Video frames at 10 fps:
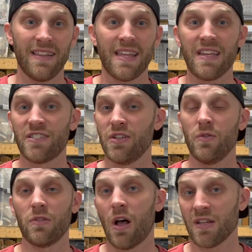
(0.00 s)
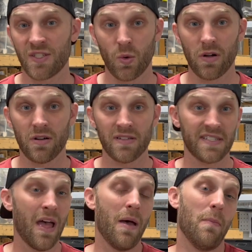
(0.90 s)
lead to lost orders,
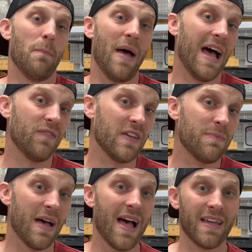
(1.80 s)
bad feedback,